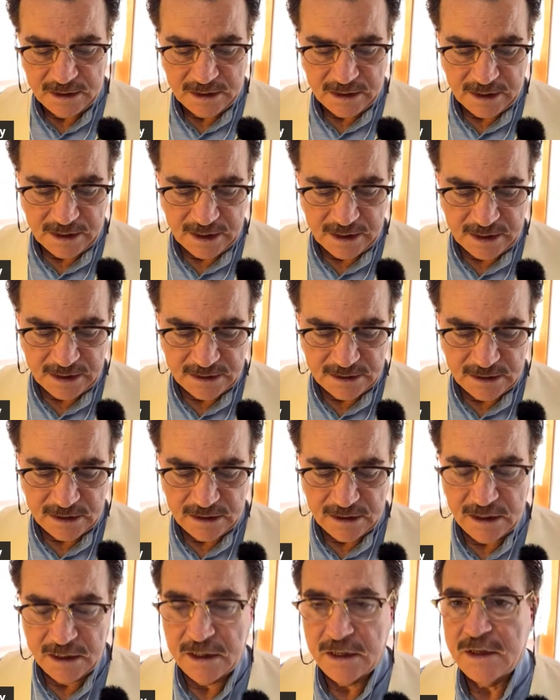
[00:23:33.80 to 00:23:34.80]
And
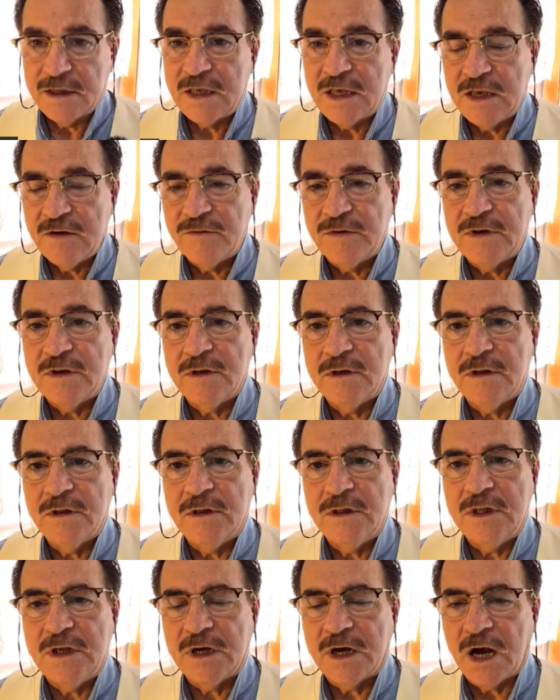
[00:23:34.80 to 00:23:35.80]
even
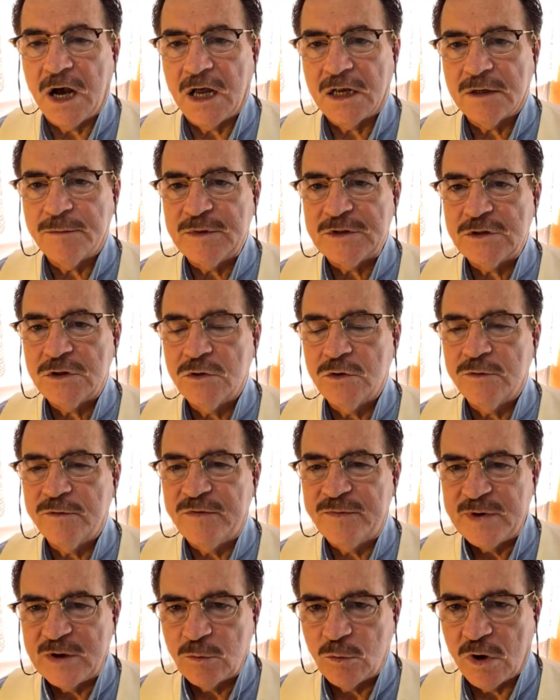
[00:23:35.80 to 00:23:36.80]
the economists who have
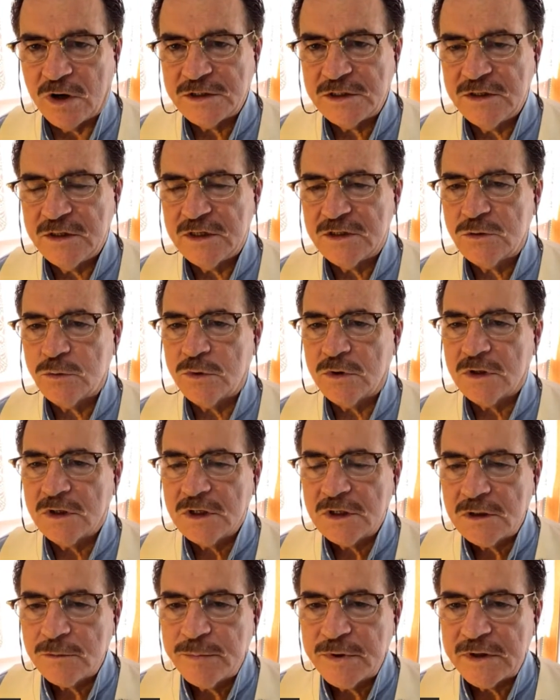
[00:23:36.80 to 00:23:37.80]
been watching this were a
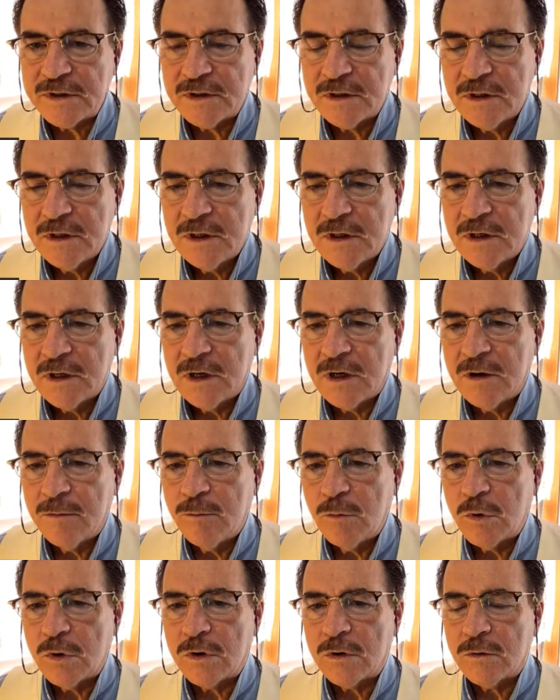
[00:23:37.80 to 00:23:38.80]
little bit
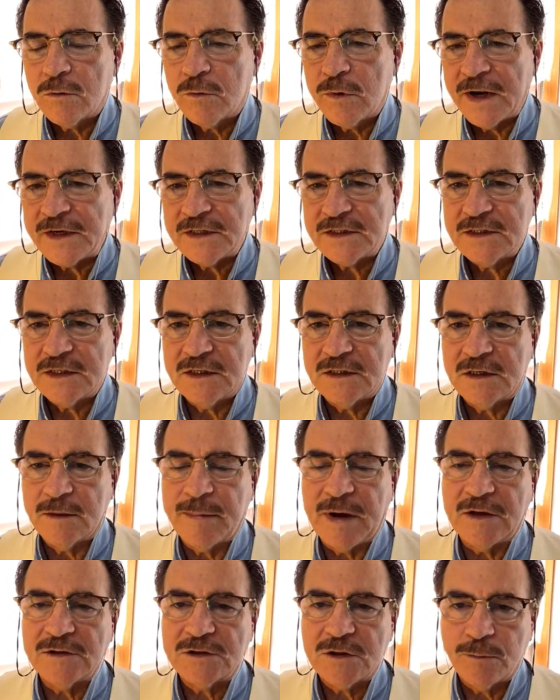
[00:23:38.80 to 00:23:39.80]
more reticent
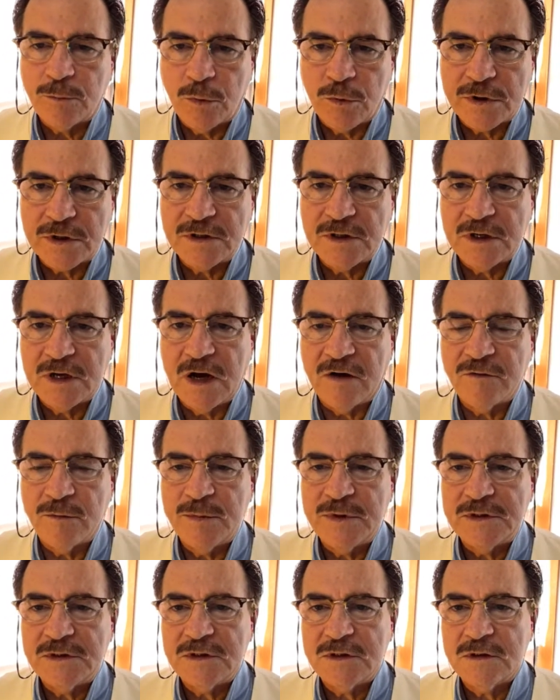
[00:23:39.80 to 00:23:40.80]
about supporting the
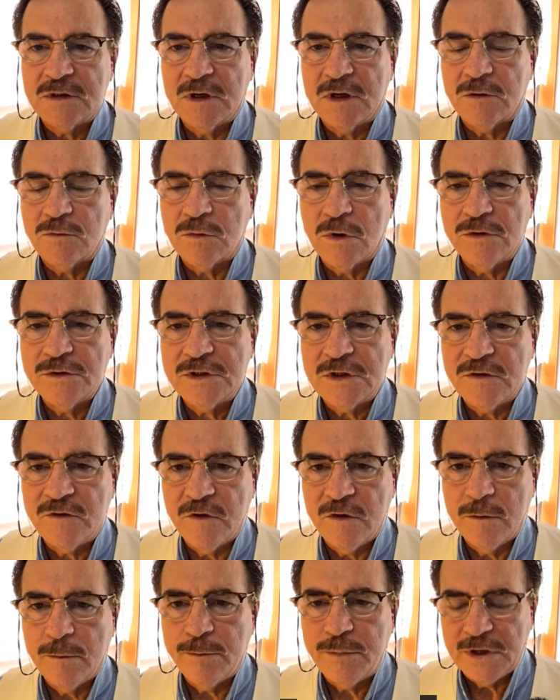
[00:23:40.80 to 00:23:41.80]
government's rosy
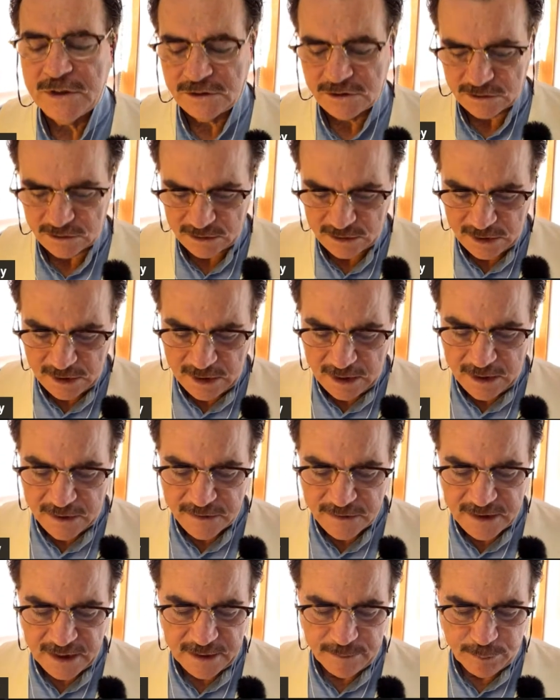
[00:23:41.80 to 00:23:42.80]
picture.
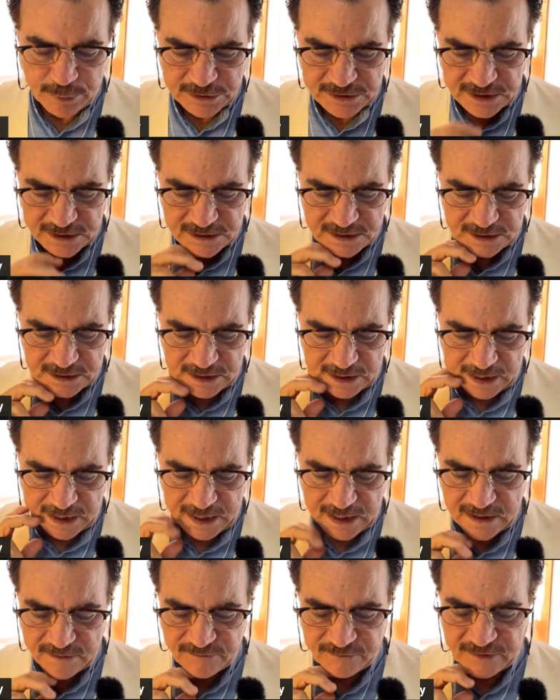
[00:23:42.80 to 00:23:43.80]
They predicted
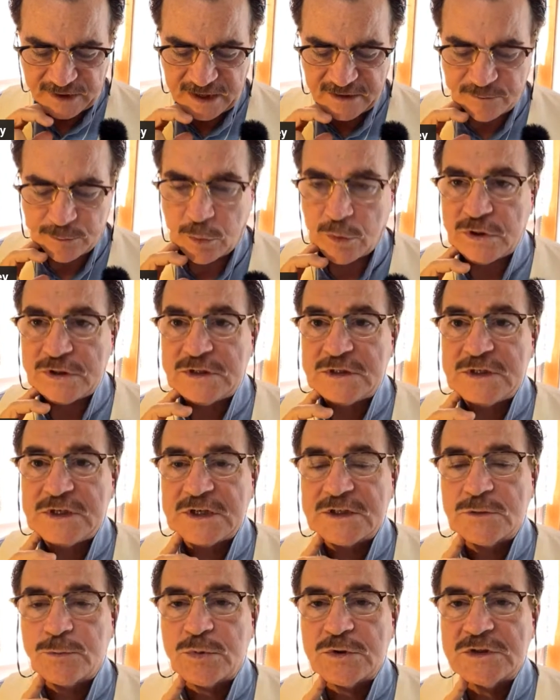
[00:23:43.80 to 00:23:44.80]
a
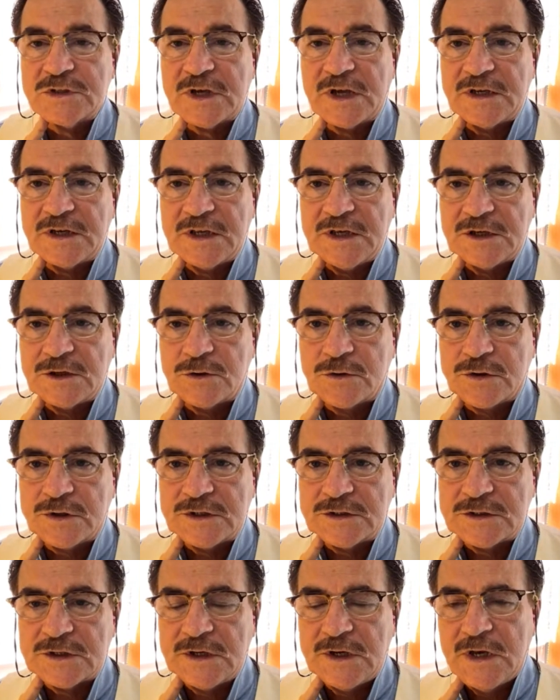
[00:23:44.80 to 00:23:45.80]
5.6%
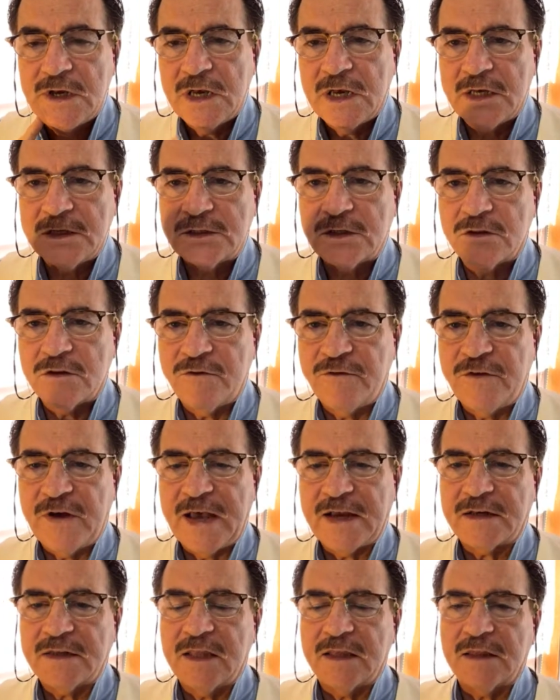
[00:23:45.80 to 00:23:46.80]
increase. And so the
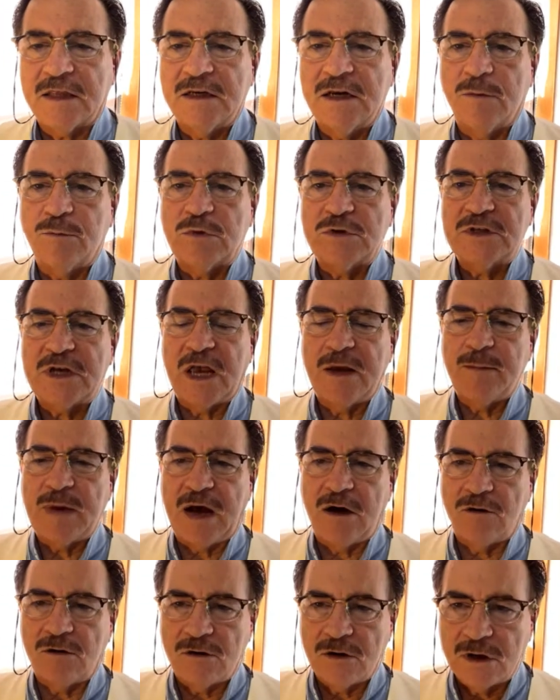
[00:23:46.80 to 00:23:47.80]
fact that the numbers came
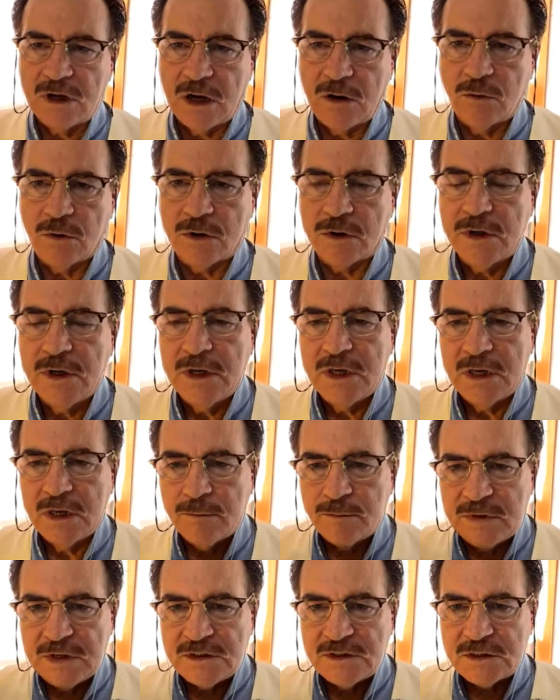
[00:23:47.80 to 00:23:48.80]
out lower, it
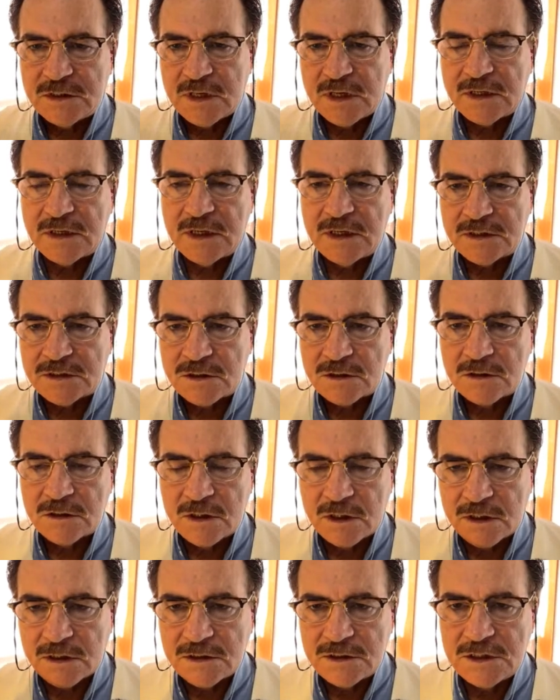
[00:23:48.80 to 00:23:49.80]
means that
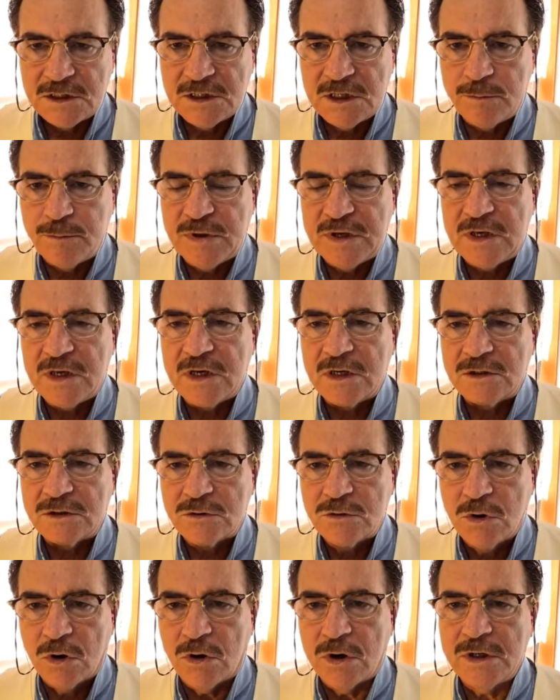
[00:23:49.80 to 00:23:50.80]
the GDP is
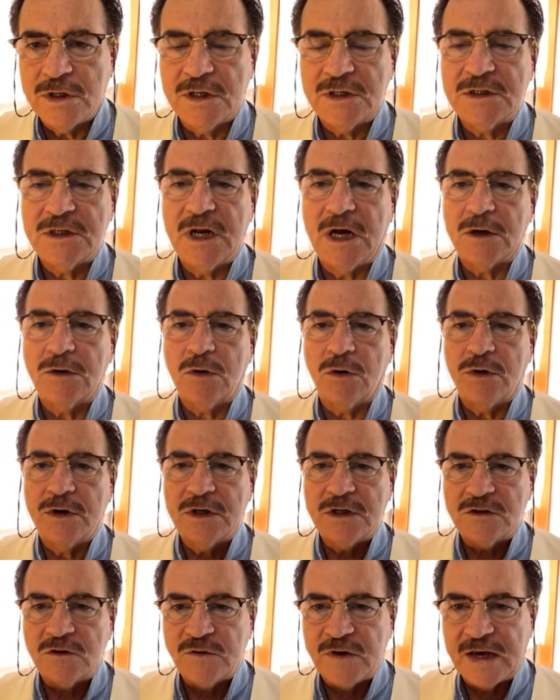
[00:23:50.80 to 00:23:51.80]
growing. It's not growing
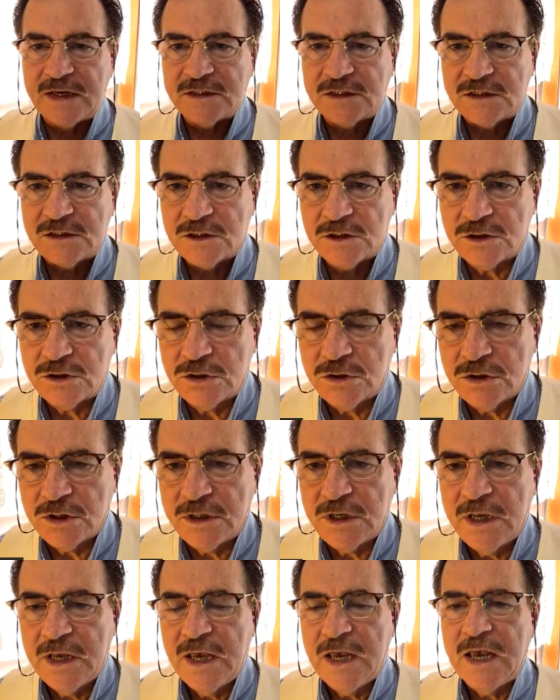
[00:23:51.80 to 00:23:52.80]
as fast as it should,
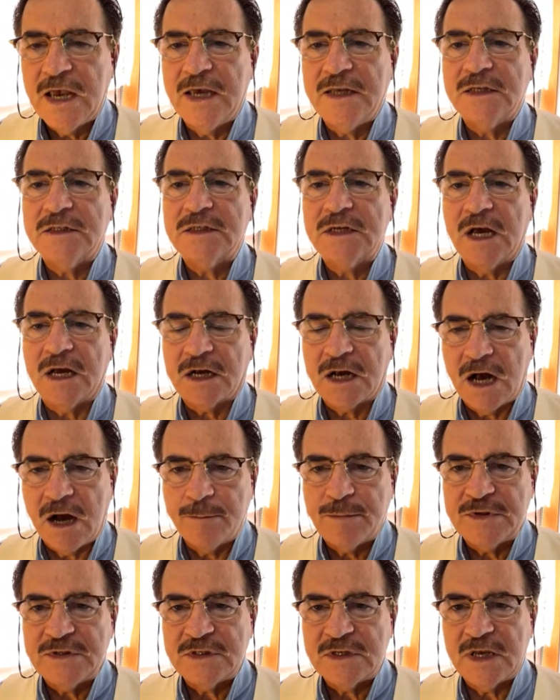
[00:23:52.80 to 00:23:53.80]
and it's not
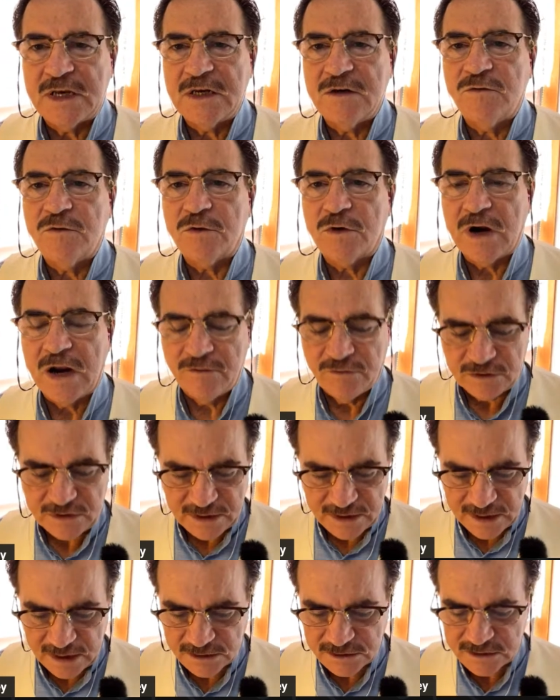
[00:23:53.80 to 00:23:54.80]
compensating for
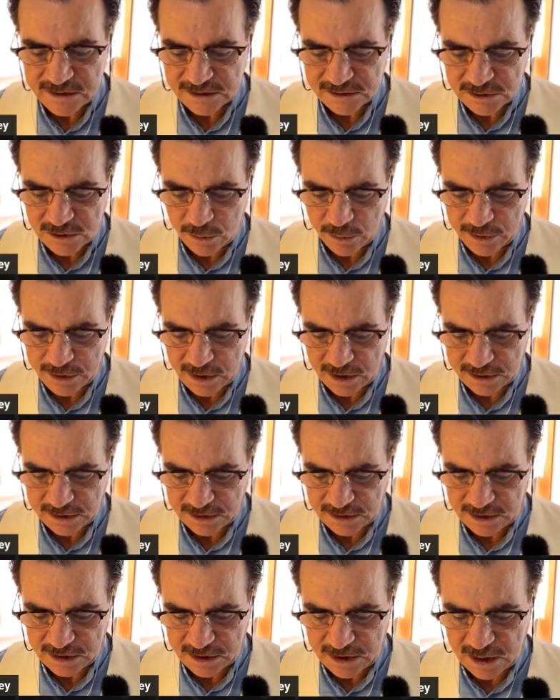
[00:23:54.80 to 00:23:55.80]
everything else that's going on in
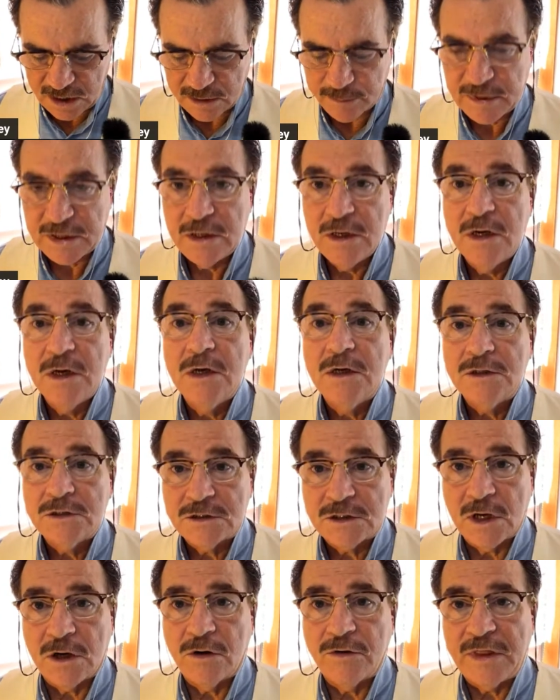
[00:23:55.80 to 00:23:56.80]
the economy.
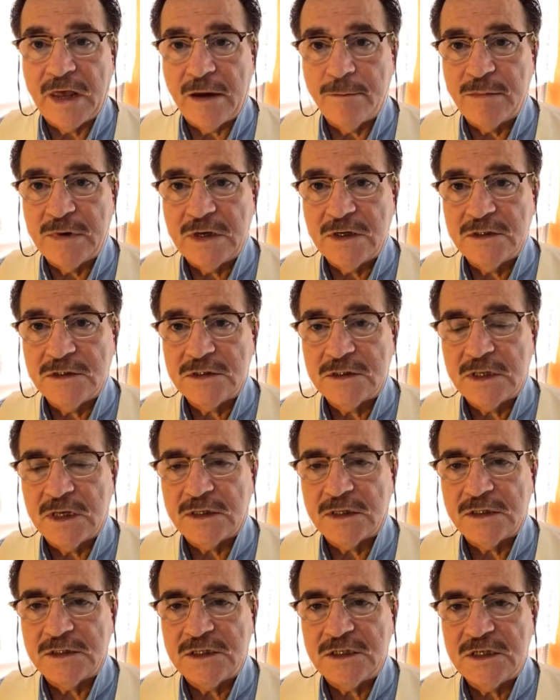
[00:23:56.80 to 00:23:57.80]
So that means that
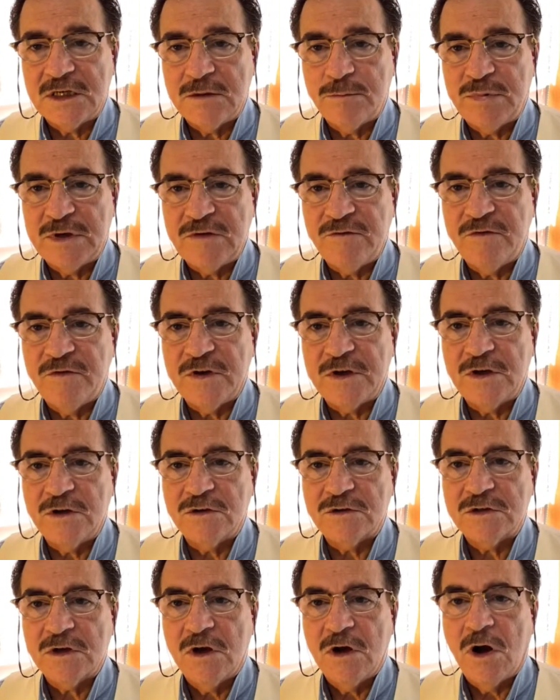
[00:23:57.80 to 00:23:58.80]
the GDP
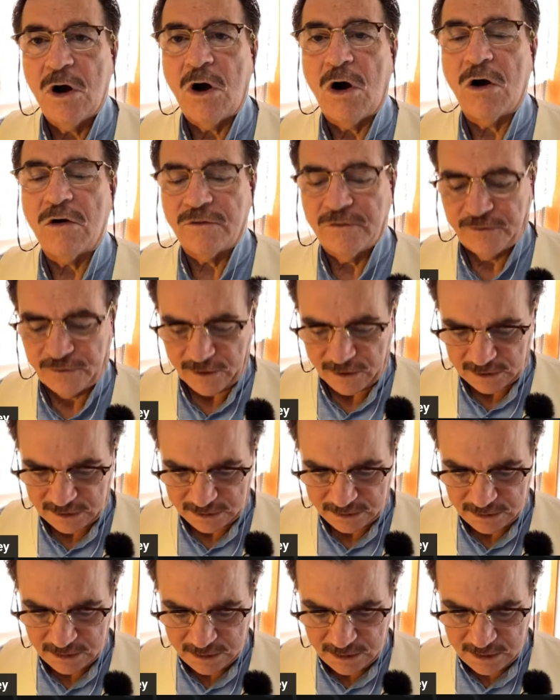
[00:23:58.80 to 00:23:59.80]
figures are
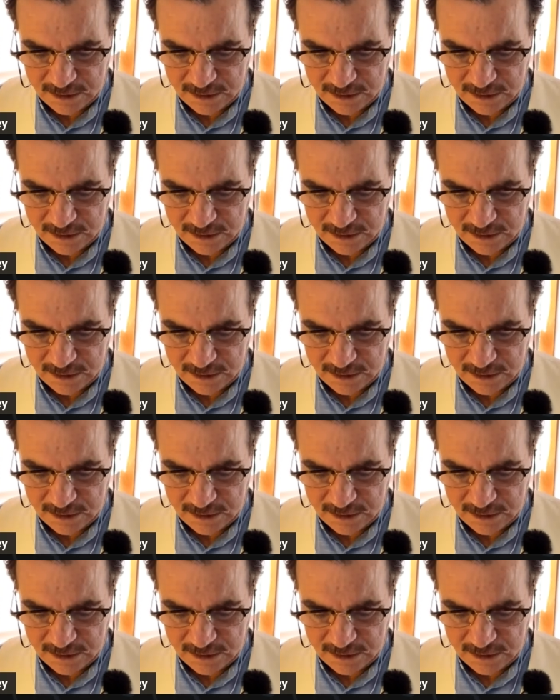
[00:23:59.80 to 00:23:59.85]
falling.